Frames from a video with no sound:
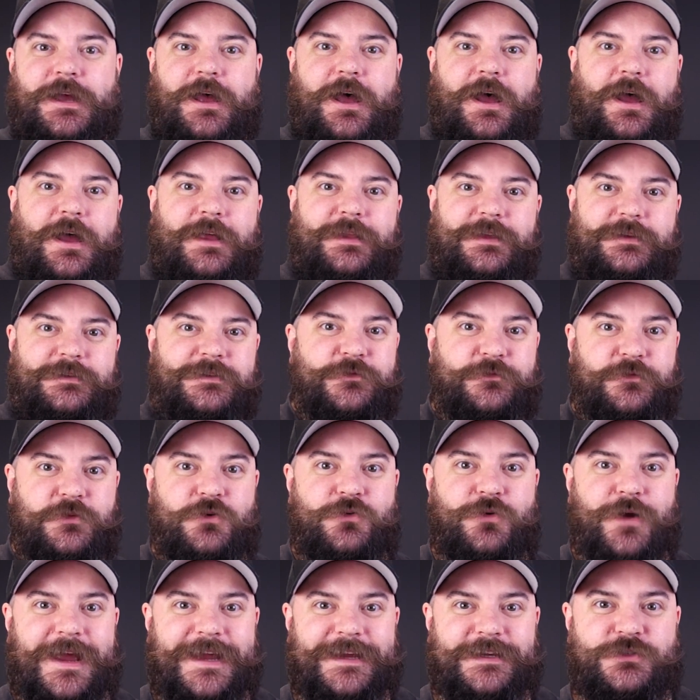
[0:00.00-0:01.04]
There's a
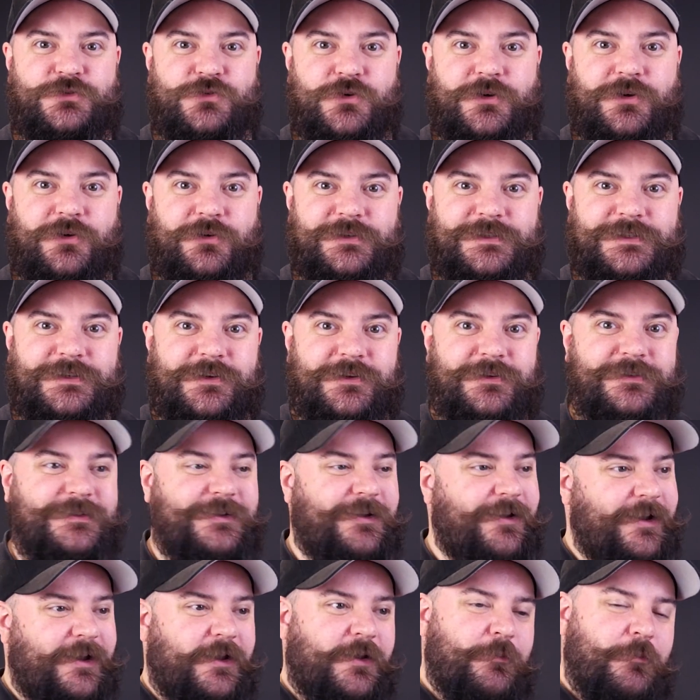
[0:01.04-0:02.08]
few extra concerns,
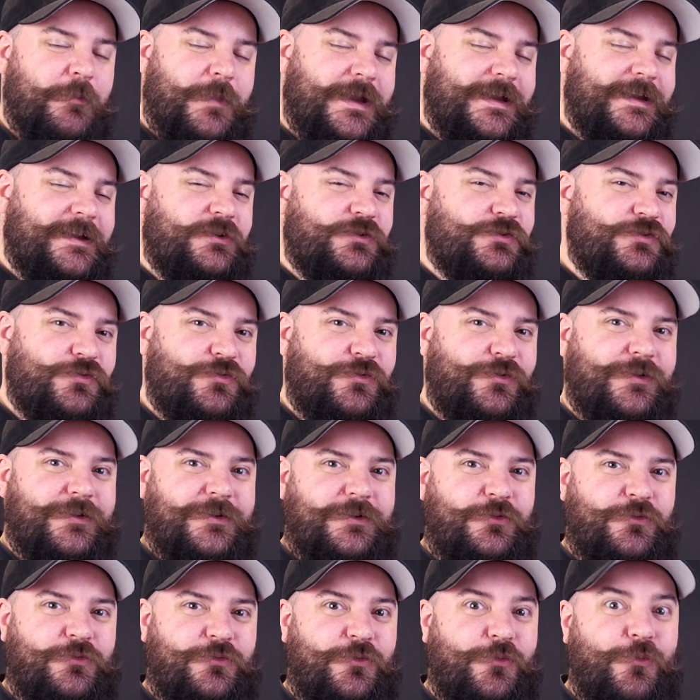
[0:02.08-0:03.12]
like making sure that
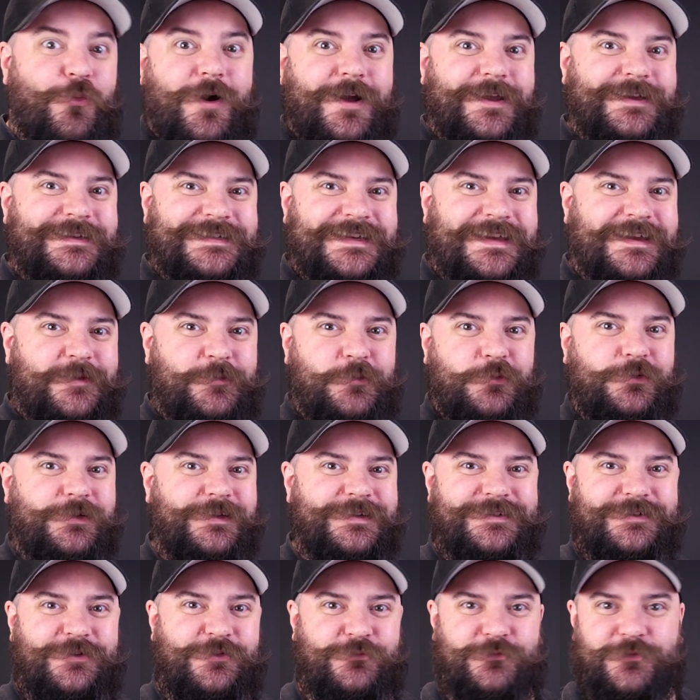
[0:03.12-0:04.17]
your white table
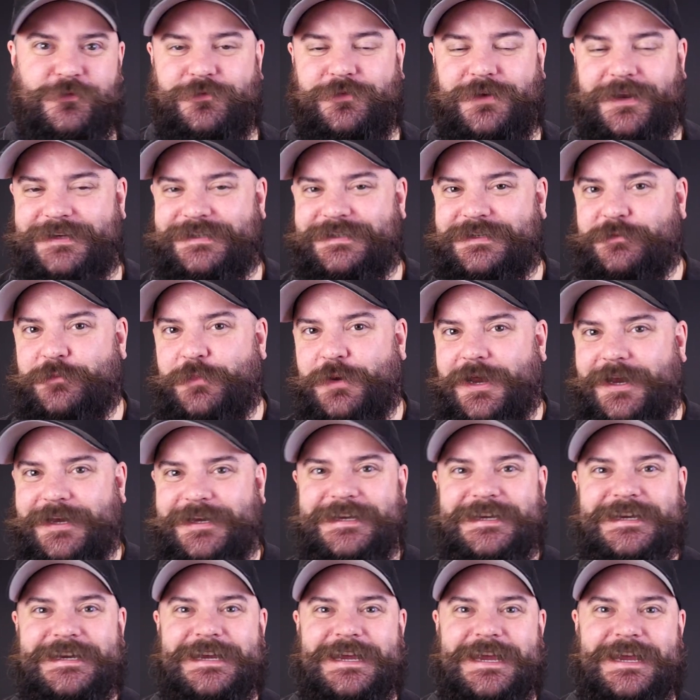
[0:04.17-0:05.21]
is not reflecting
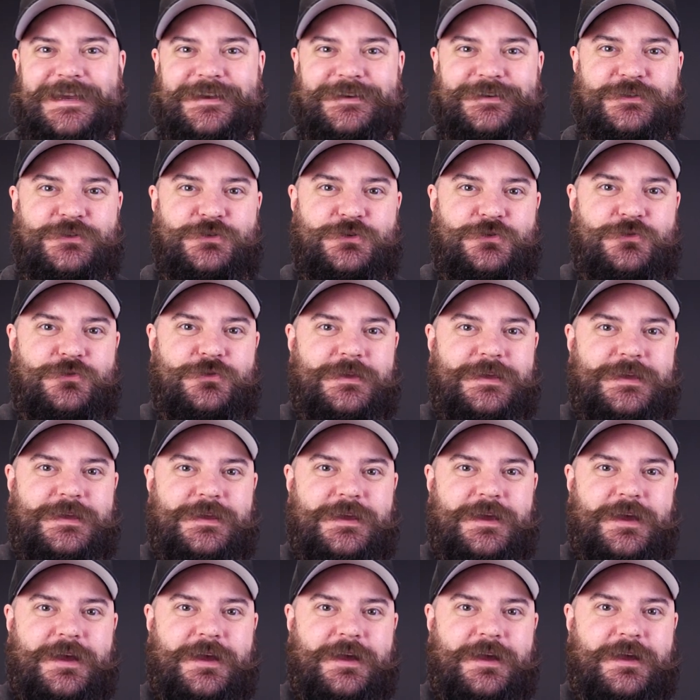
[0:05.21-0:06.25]
back into the